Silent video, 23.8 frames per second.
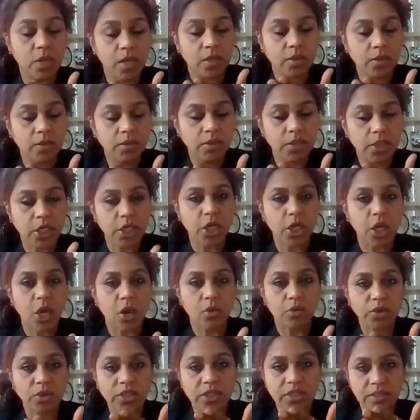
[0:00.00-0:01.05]

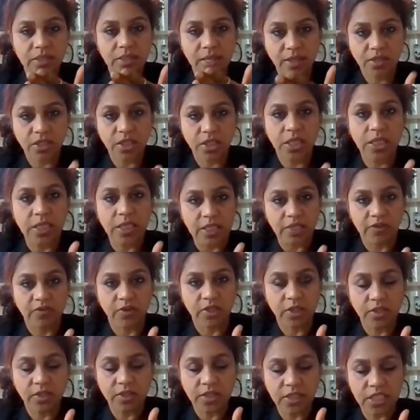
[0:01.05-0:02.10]
denotes that's a
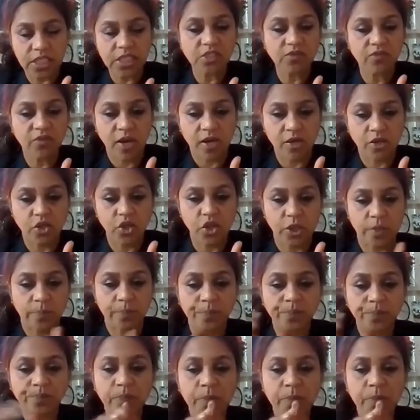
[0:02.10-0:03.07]
liver dysfunction.